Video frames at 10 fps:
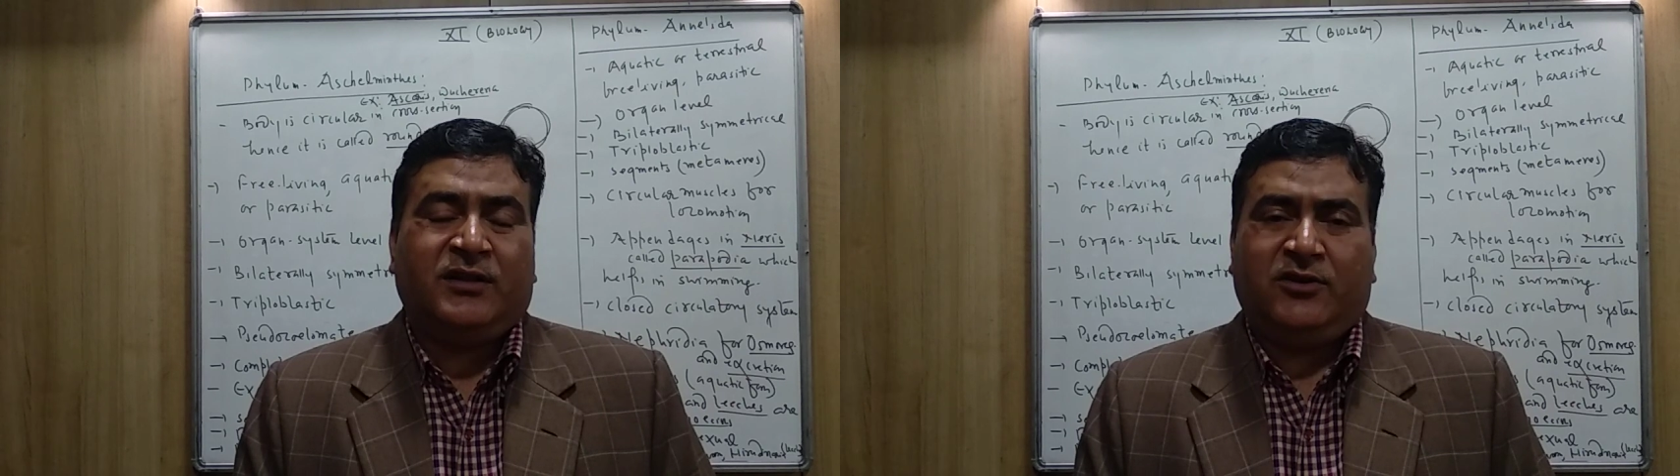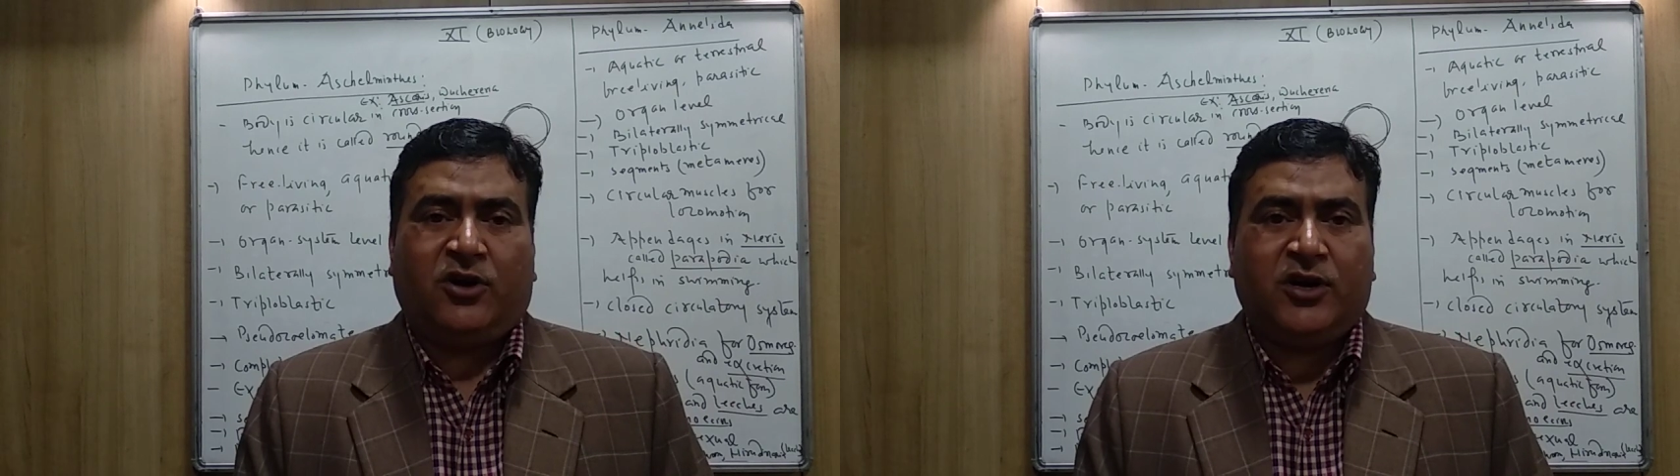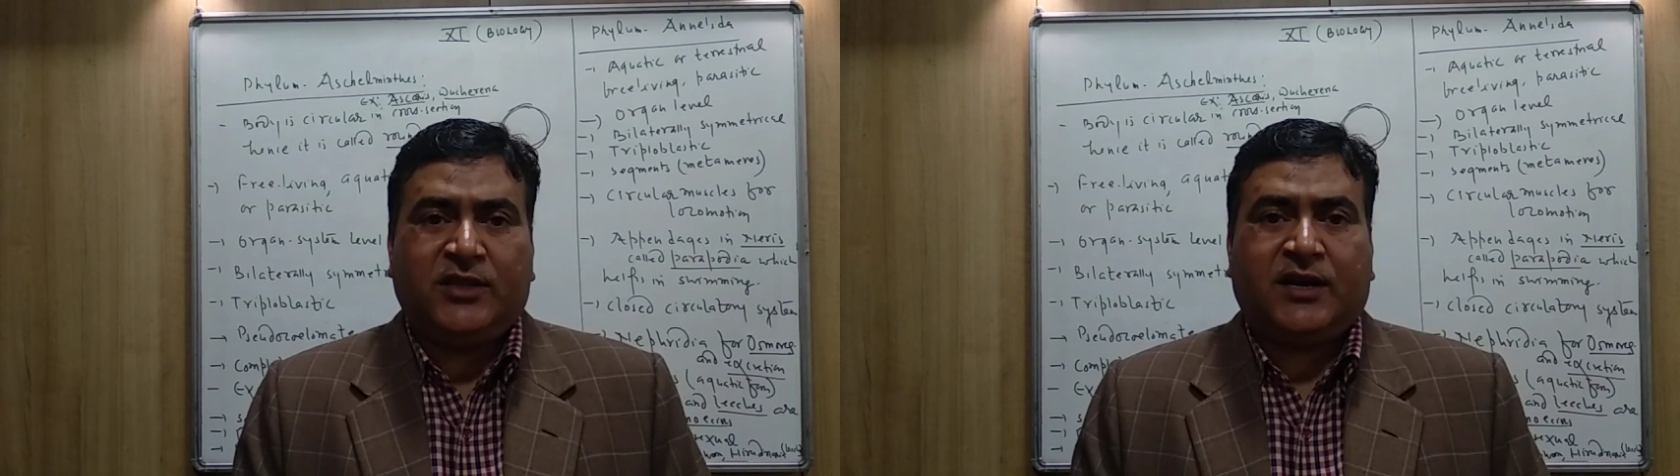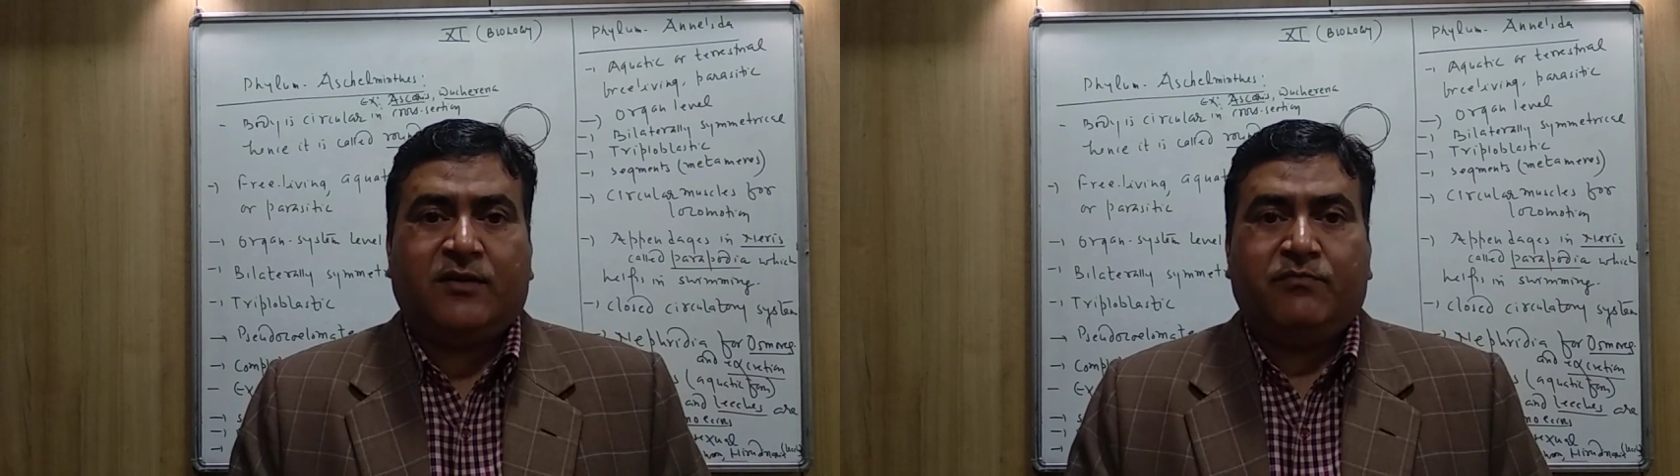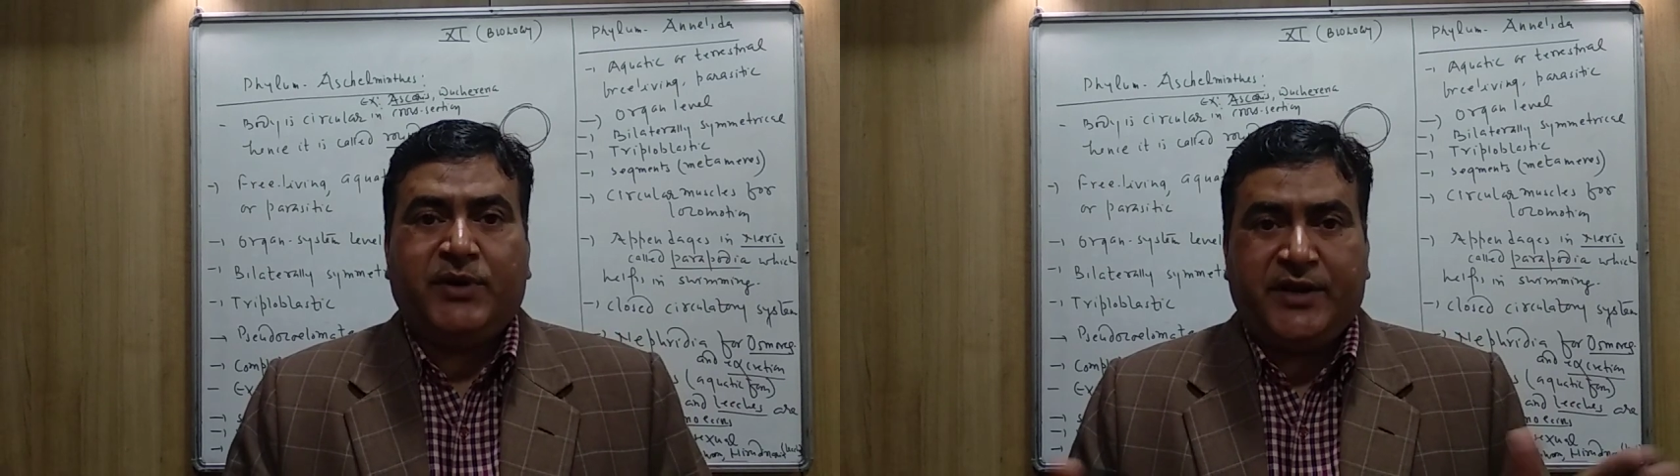not the
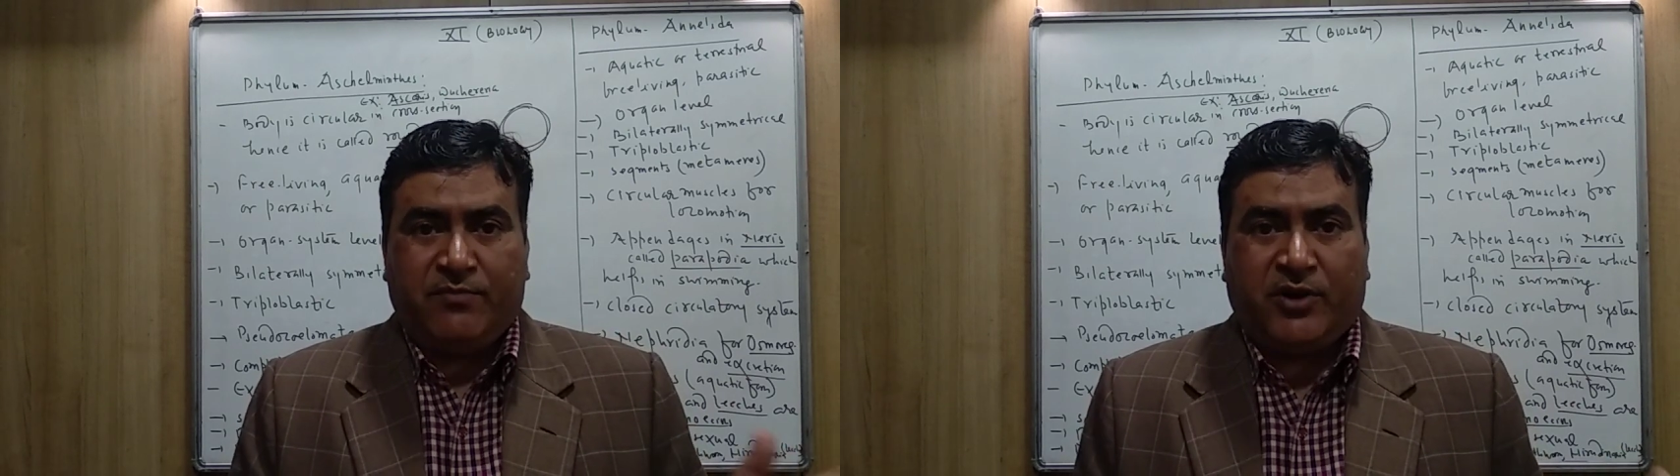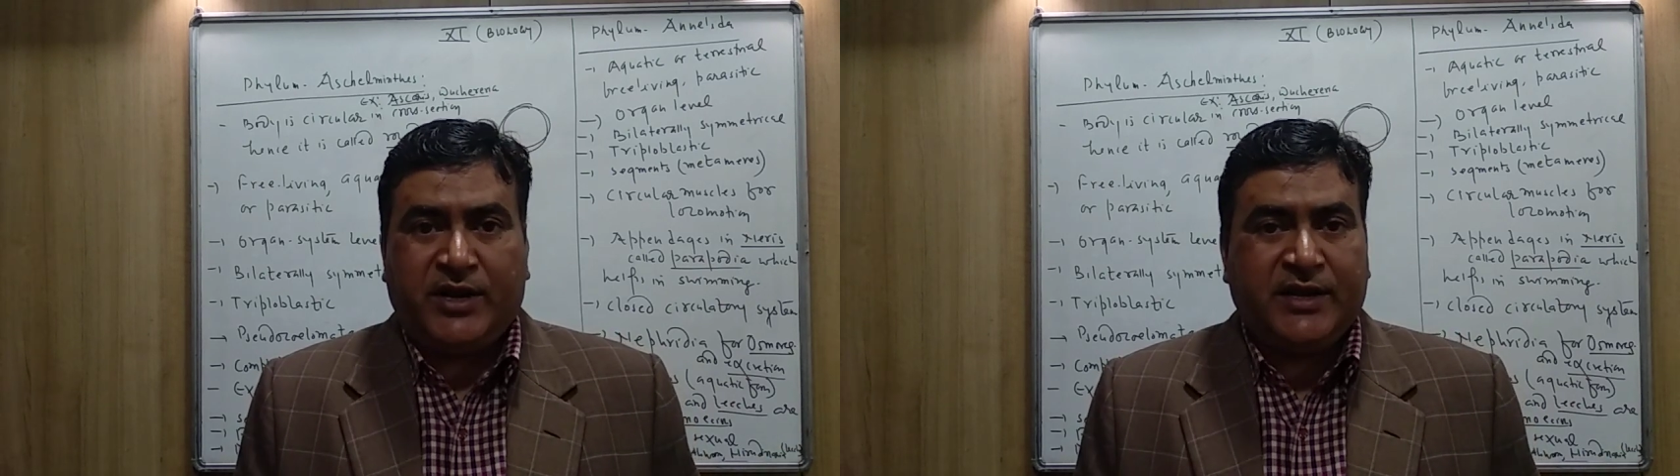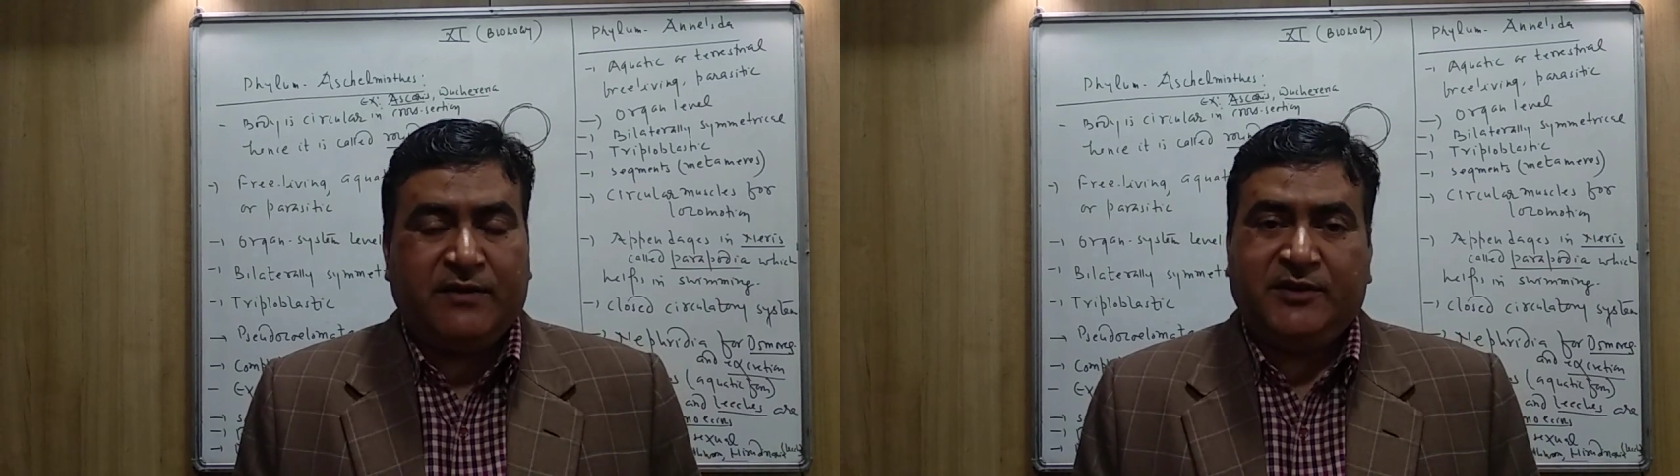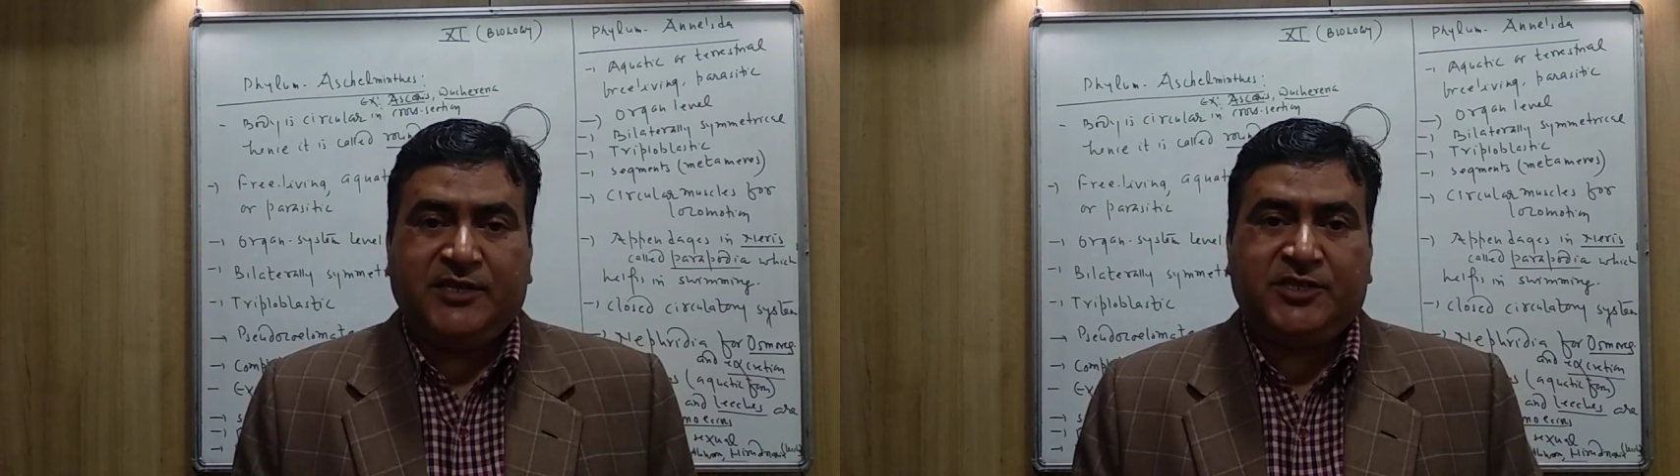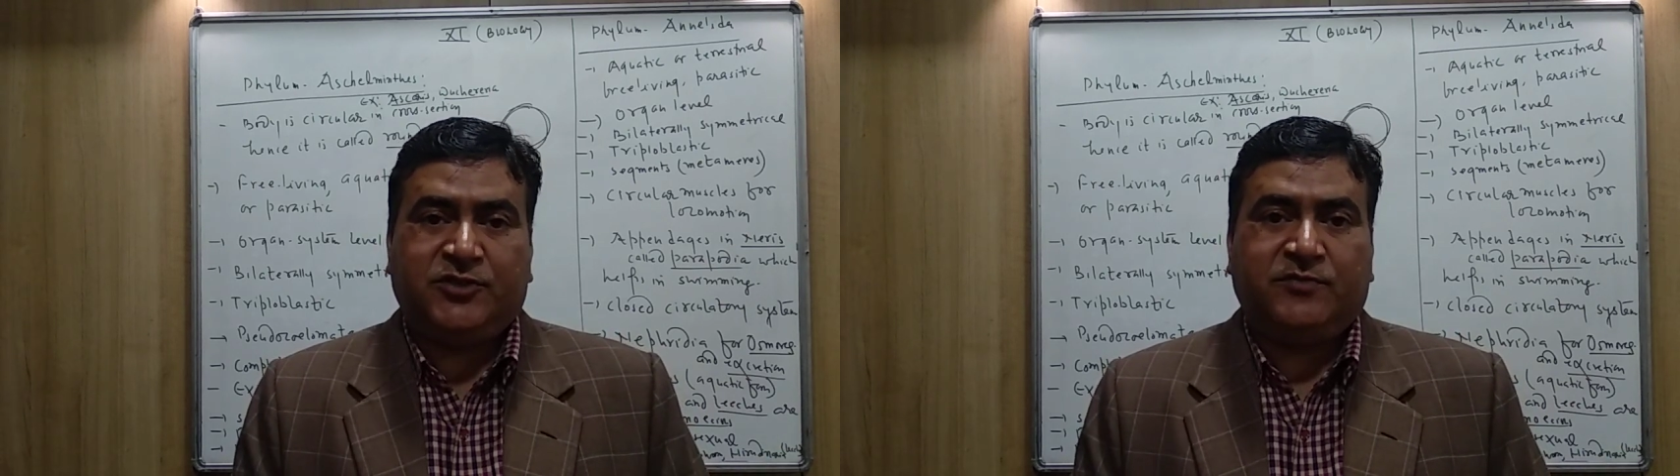complete body cavity
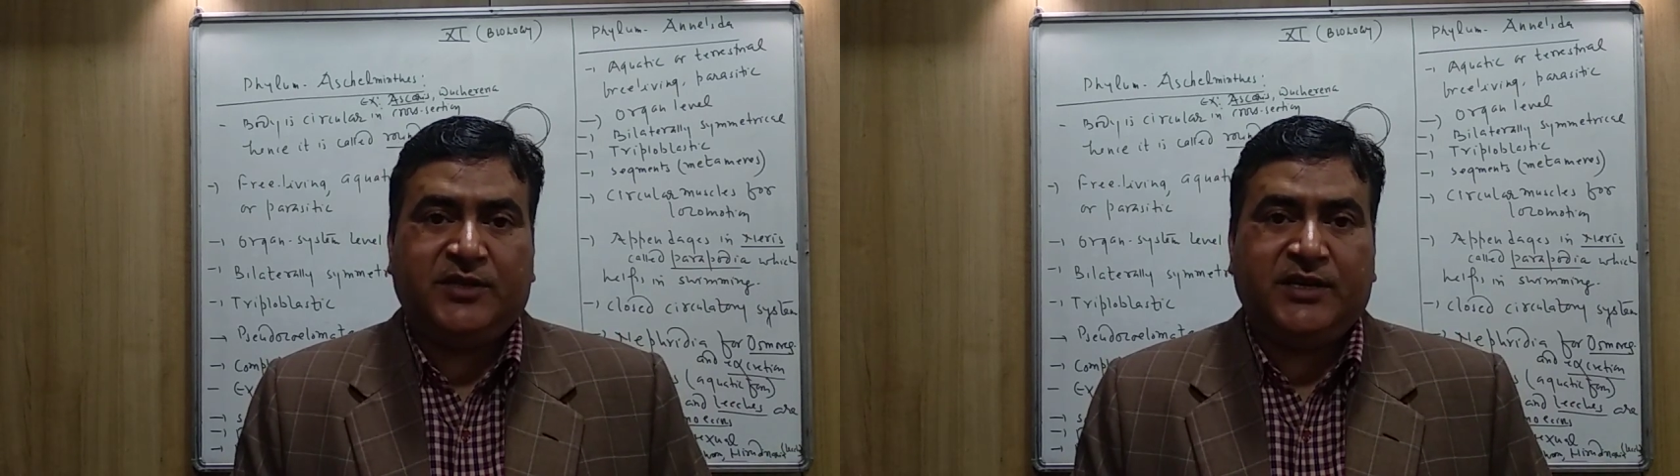is to be